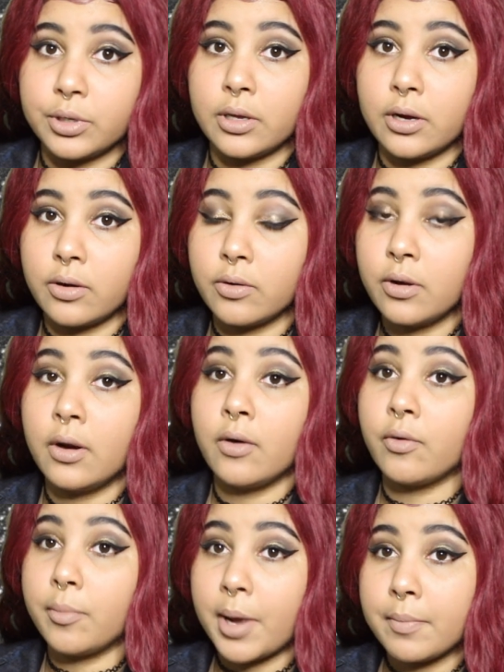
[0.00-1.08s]
below.
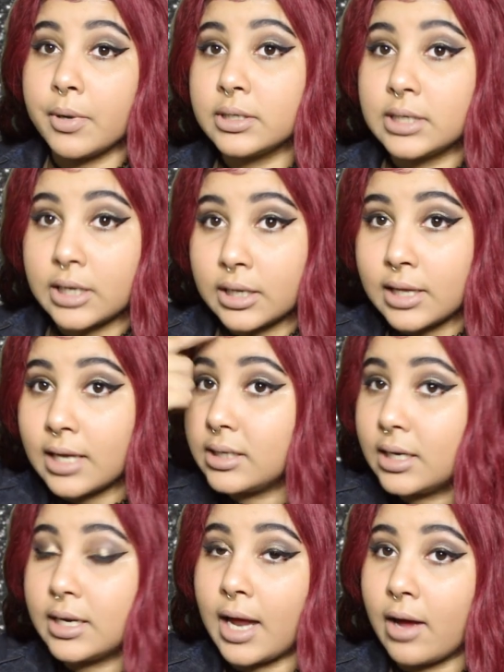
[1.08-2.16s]
Remember to get that
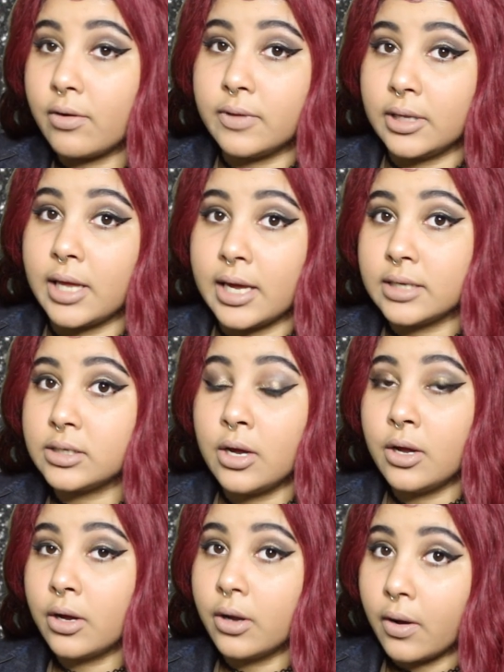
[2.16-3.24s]
tint out of the lace,
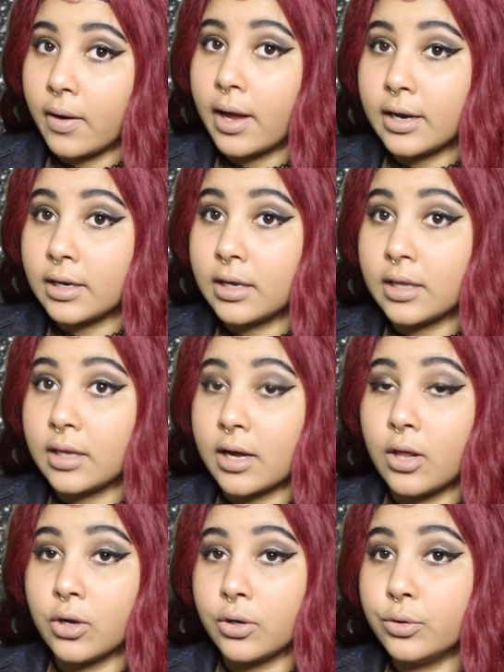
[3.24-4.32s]
go ahead and get the
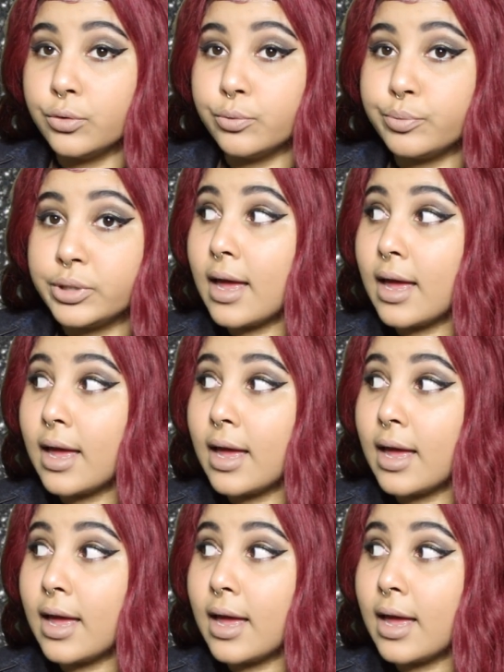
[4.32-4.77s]
color oops.